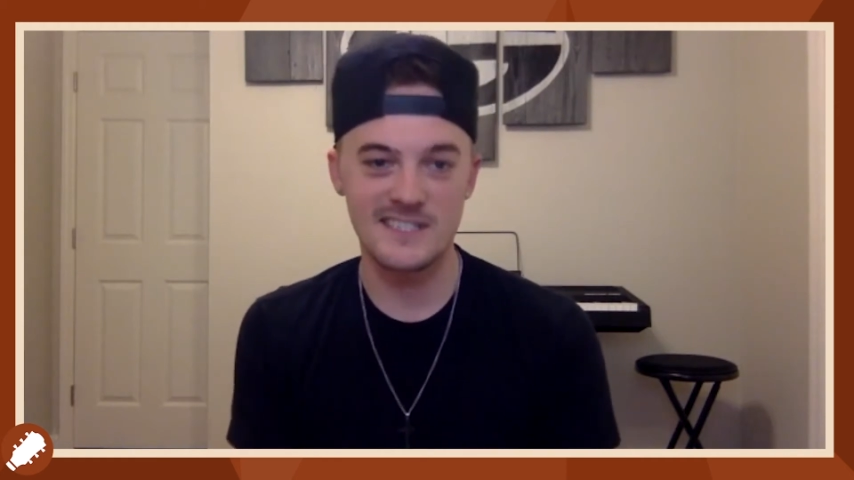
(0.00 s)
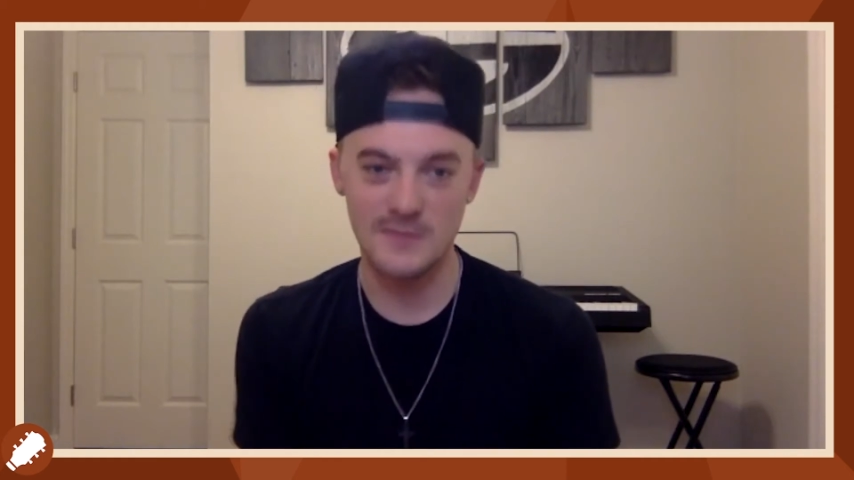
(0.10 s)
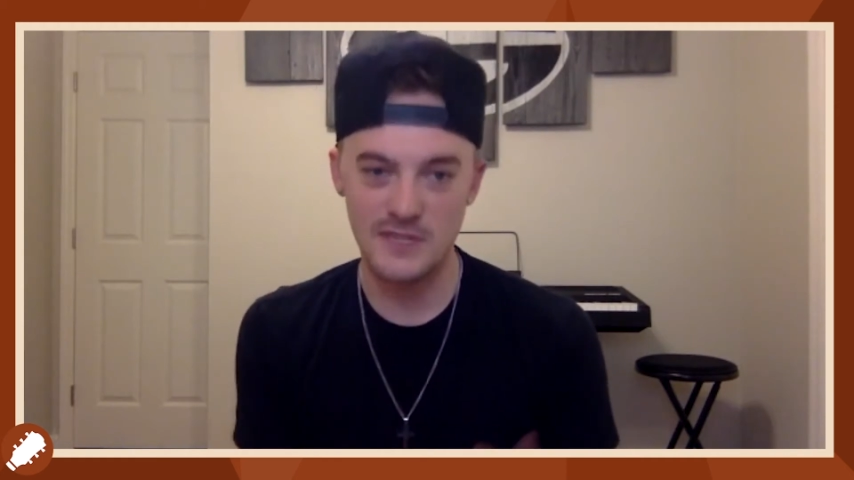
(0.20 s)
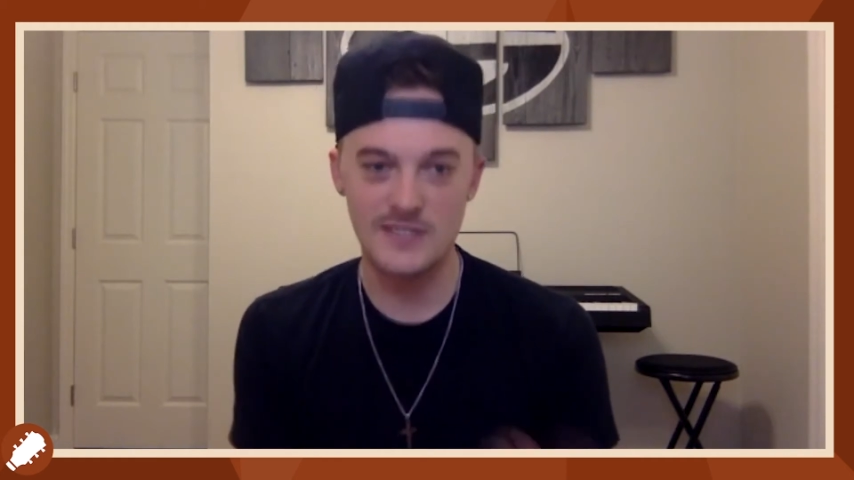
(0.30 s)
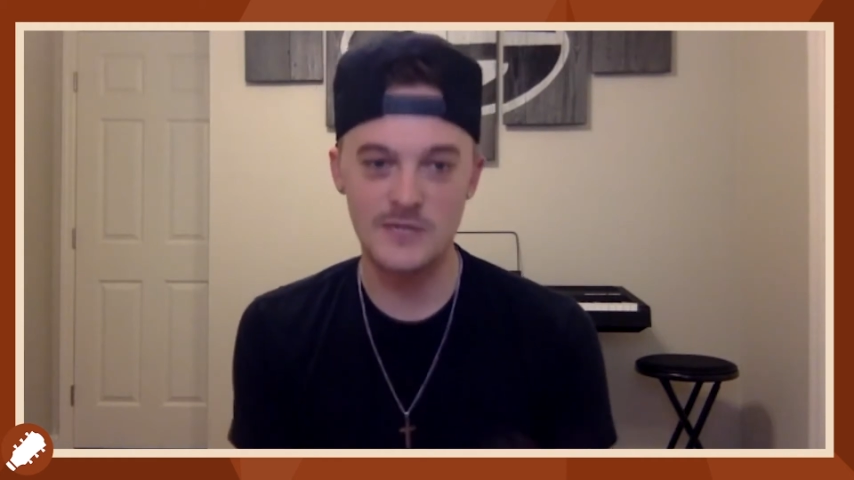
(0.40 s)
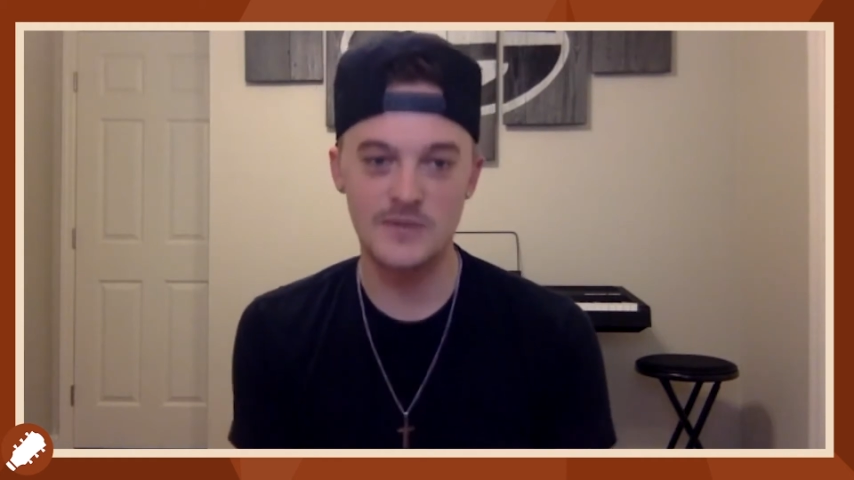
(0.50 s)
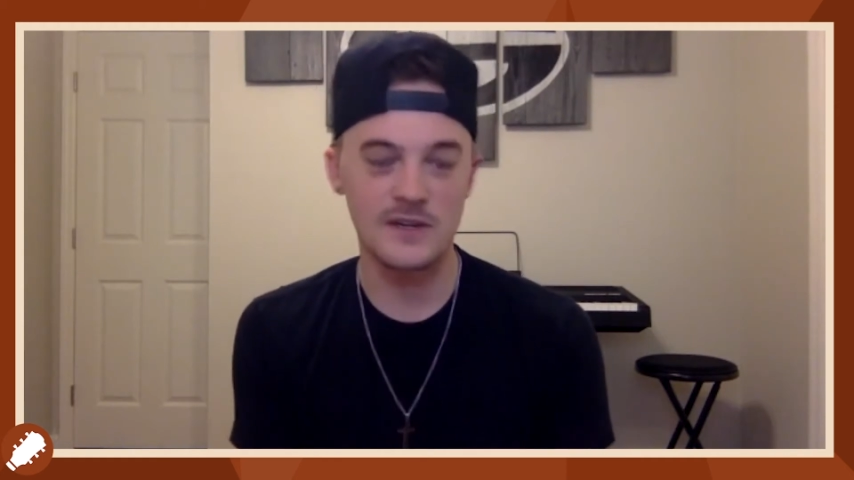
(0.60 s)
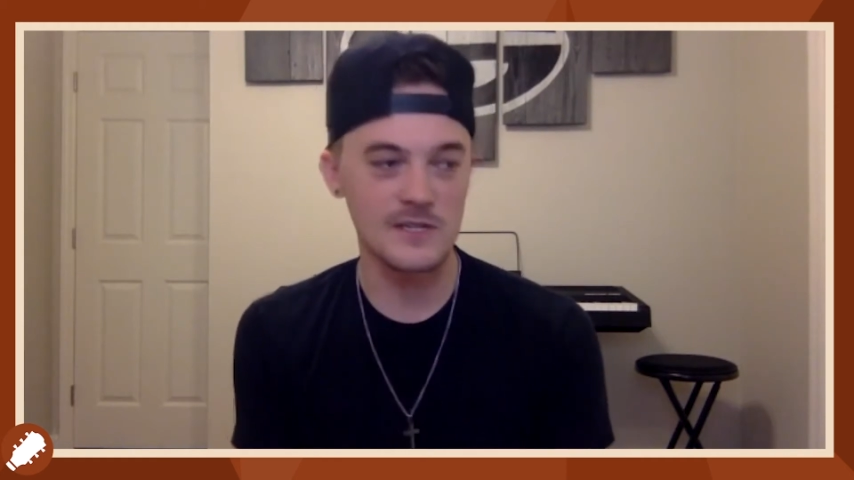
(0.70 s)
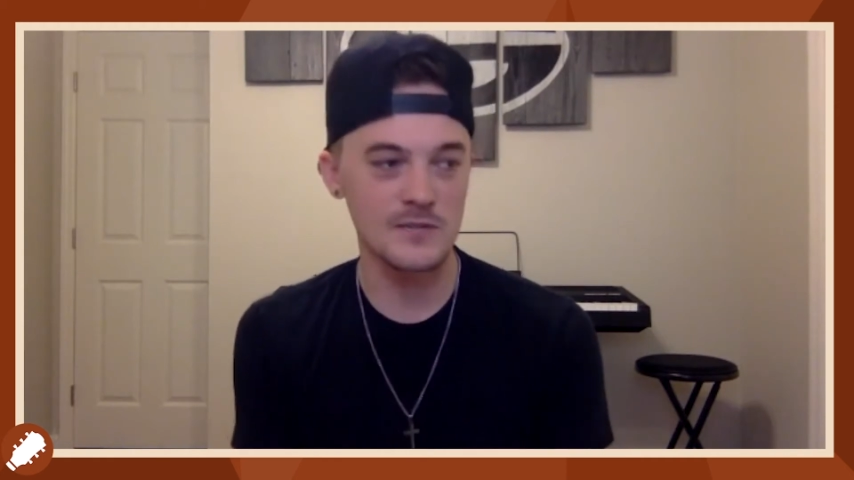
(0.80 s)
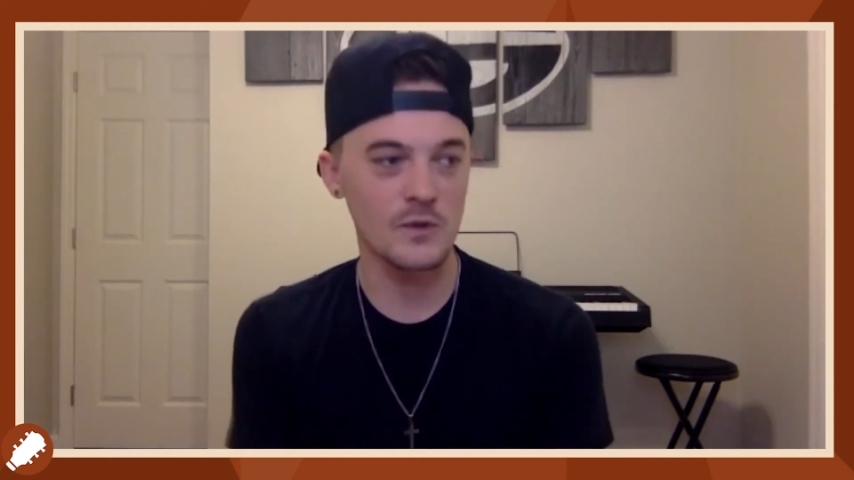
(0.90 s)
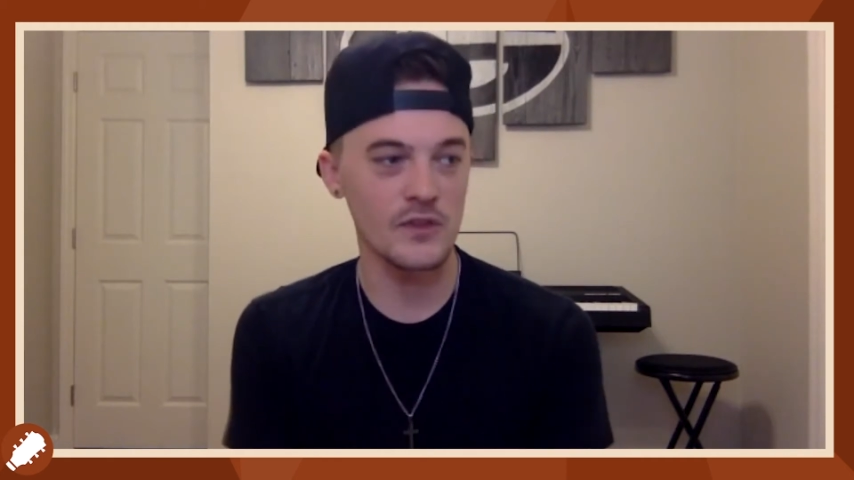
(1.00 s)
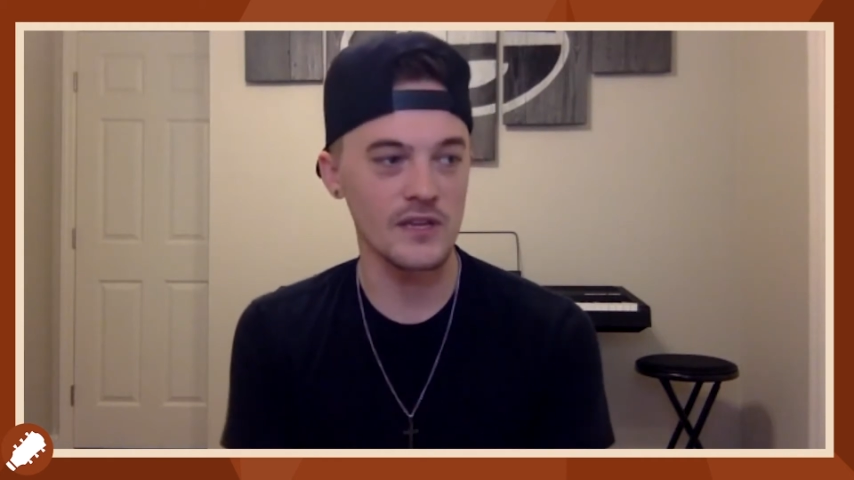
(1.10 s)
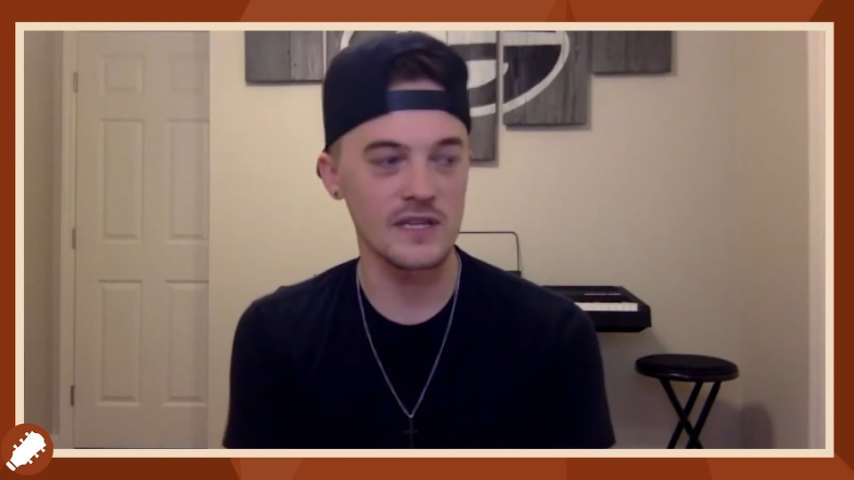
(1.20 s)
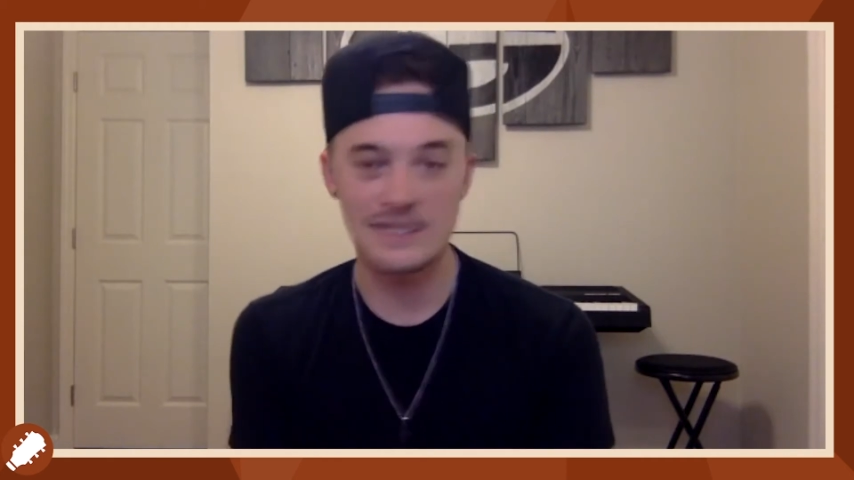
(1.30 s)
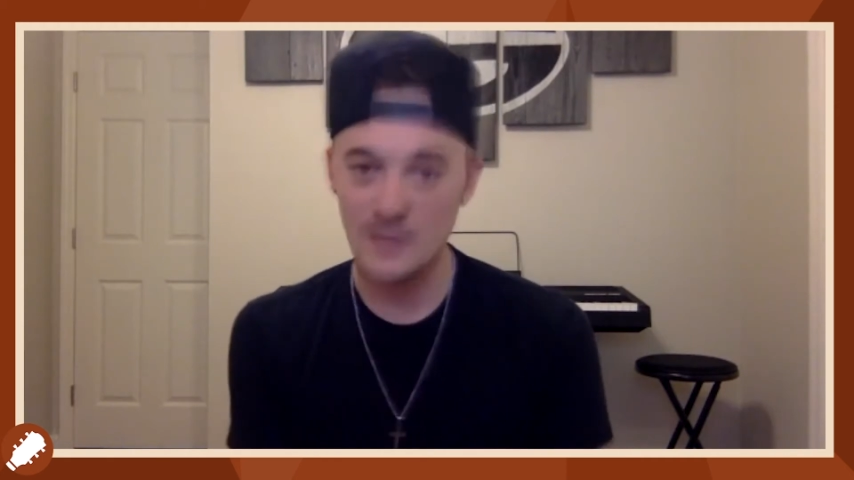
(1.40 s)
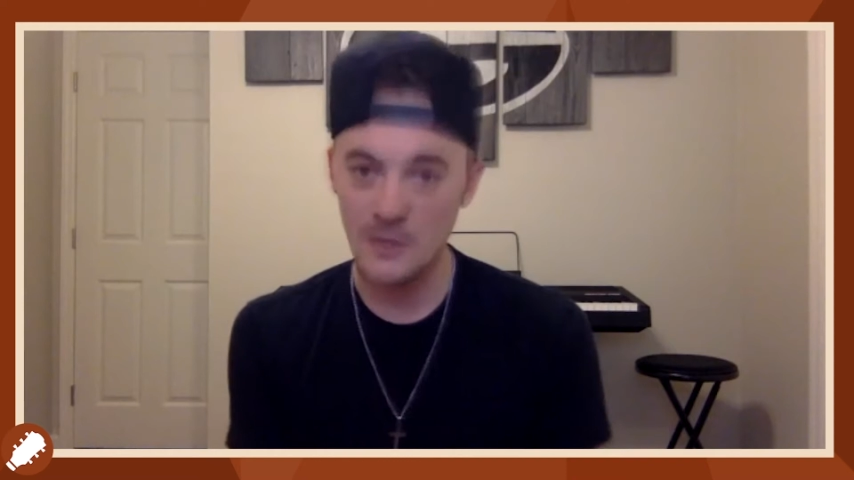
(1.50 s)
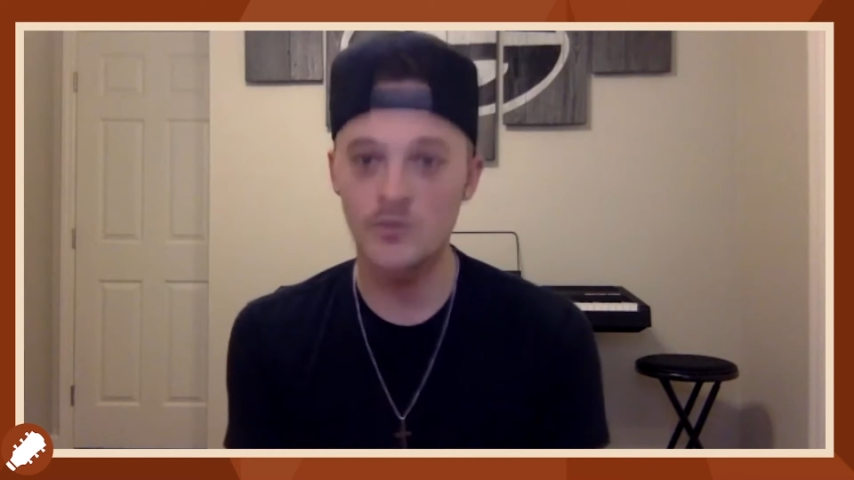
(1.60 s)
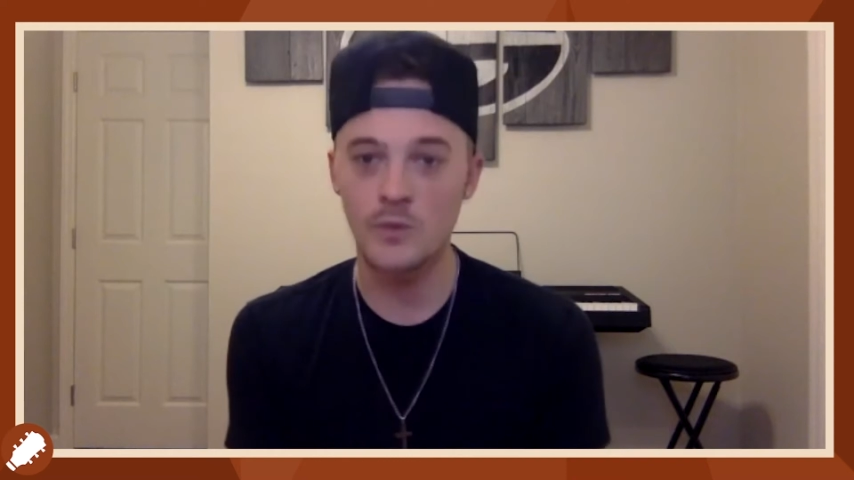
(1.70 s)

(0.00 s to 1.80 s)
I'm gonna experience more things and learn